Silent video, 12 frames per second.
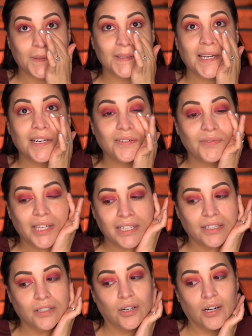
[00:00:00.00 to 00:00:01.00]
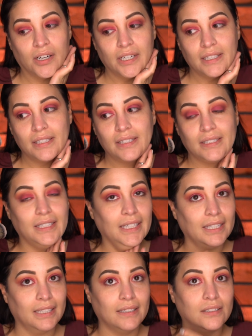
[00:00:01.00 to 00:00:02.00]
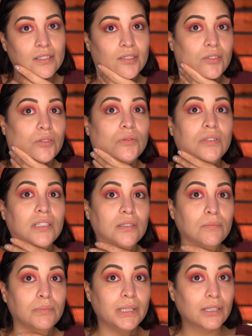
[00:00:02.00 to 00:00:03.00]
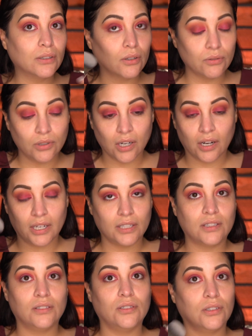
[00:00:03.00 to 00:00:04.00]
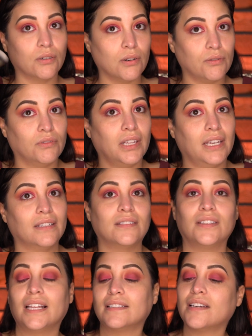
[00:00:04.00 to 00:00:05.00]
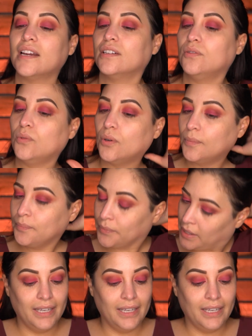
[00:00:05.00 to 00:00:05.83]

It's kind of like an artist's kit, so you can be your own artist, do your own thing. So that's kind of cool.